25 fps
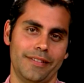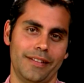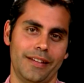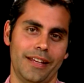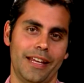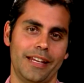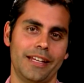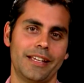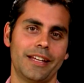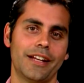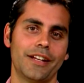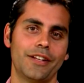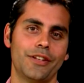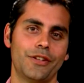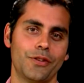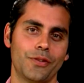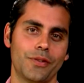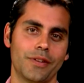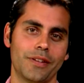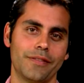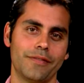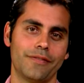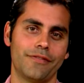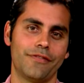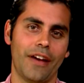And you got to do
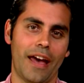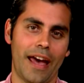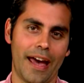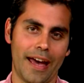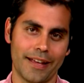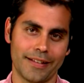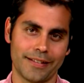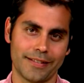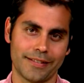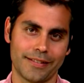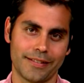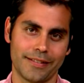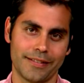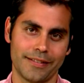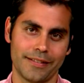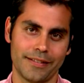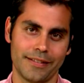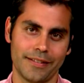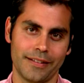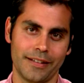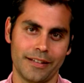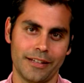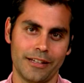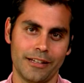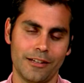it fast,
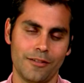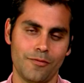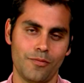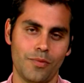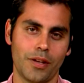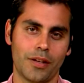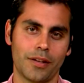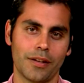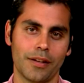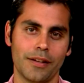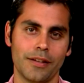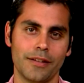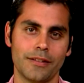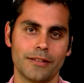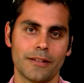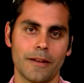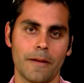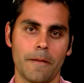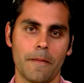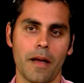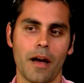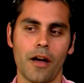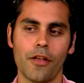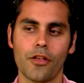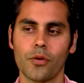because
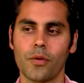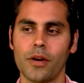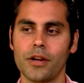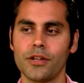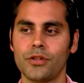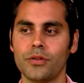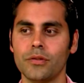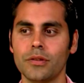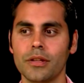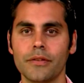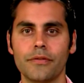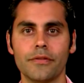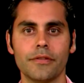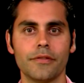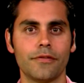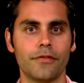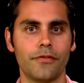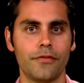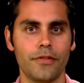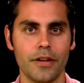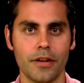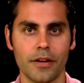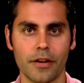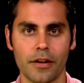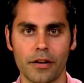otherwise you live in
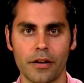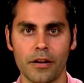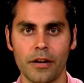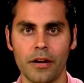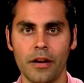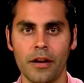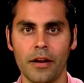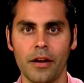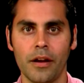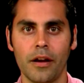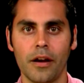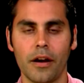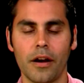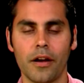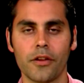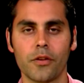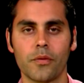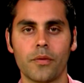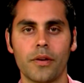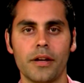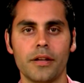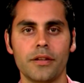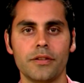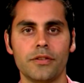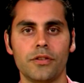fear.
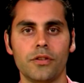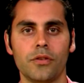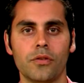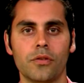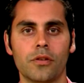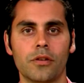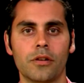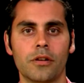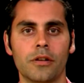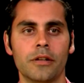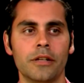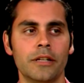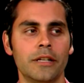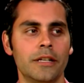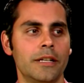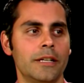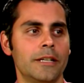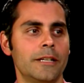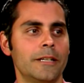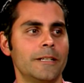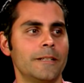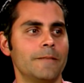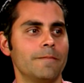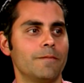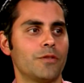Otherwise you're
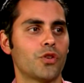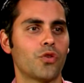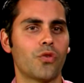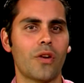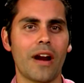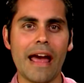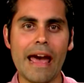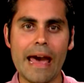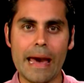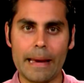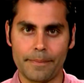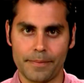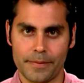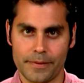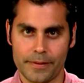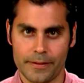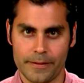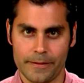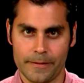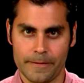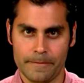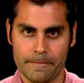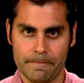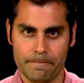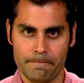trapped.
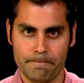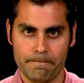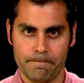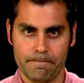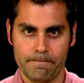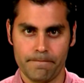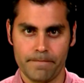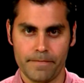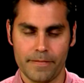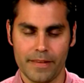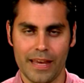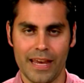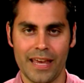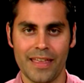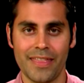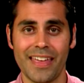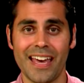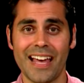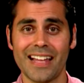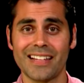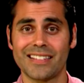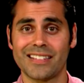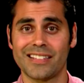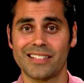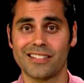And
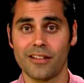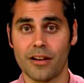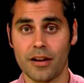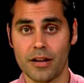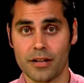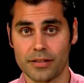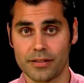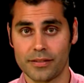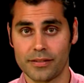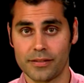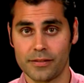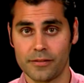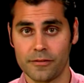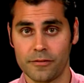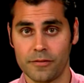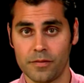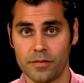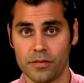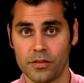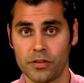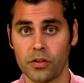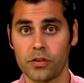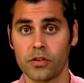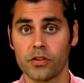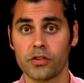that sucks.
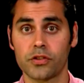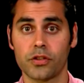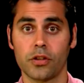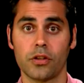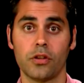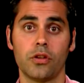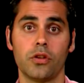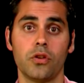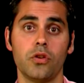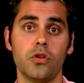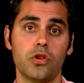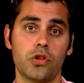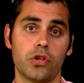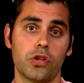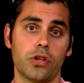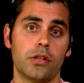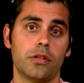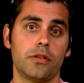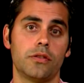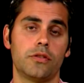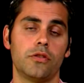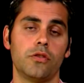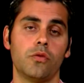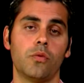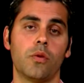So the
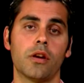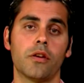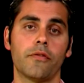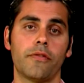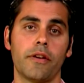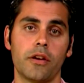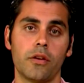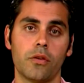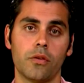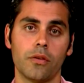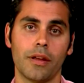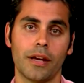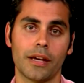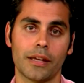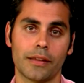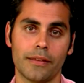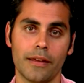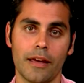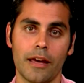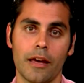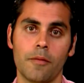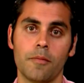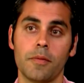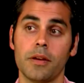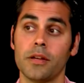solution to what if I don't like
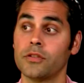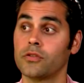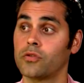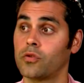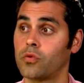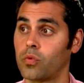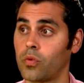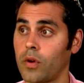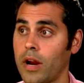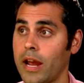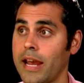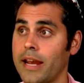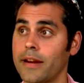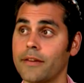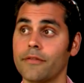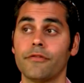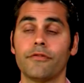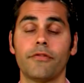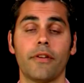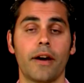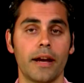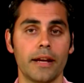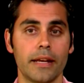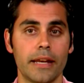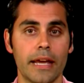them is great.
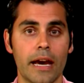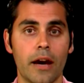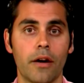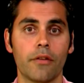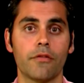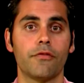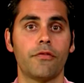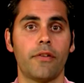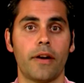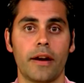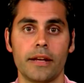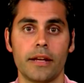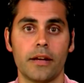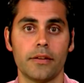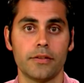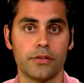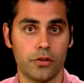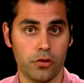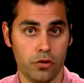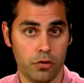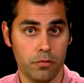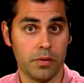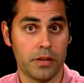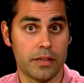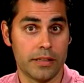Find out
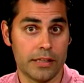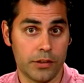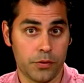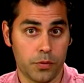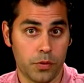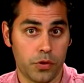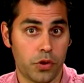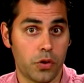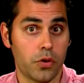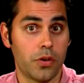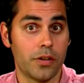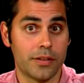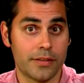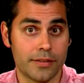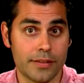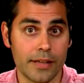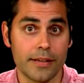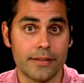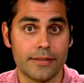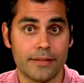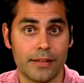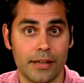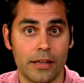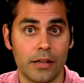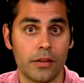soon, because that's what you're
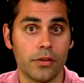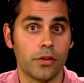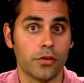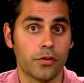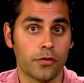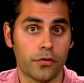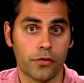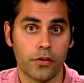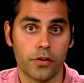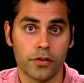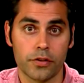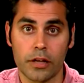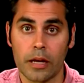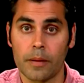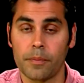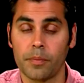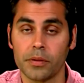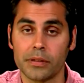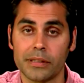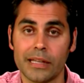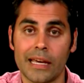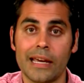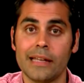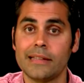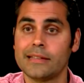assessing in those first couple
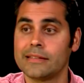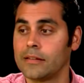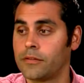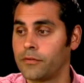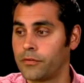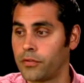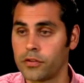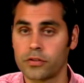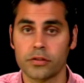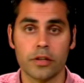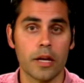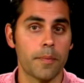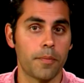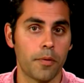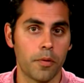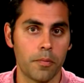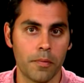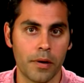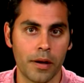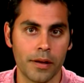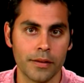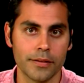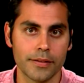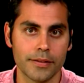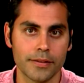dates and first couple
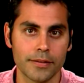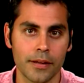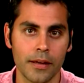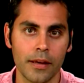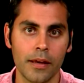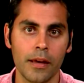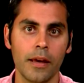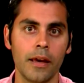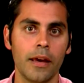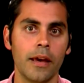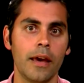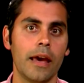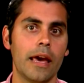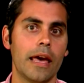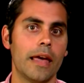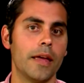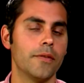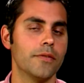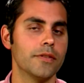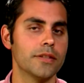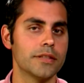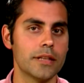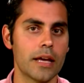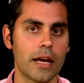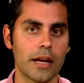months.
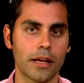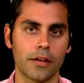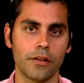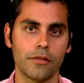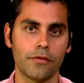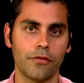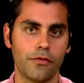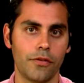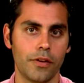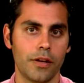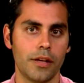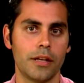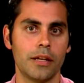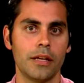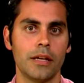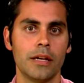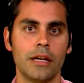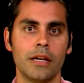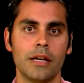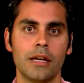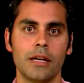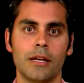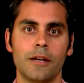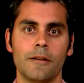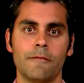And if it's not a good fit,
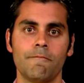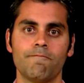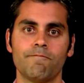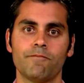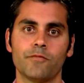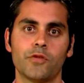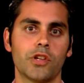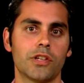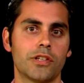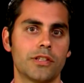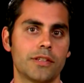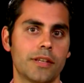just